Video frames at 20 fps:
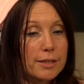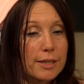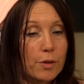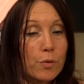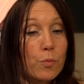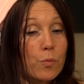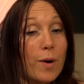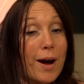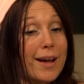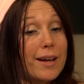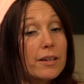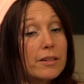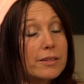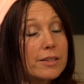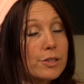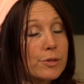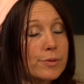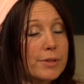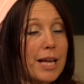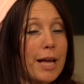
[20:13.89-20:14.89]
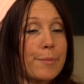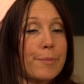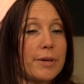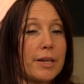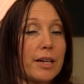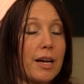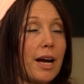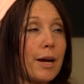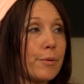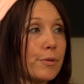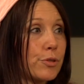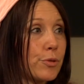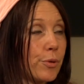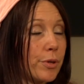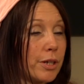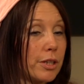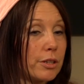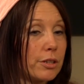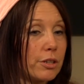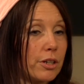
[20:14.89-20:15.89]
like while this was happening, I was
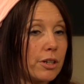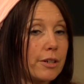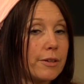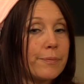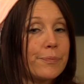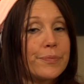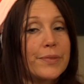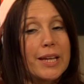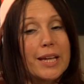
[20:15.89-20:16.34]
going to learn.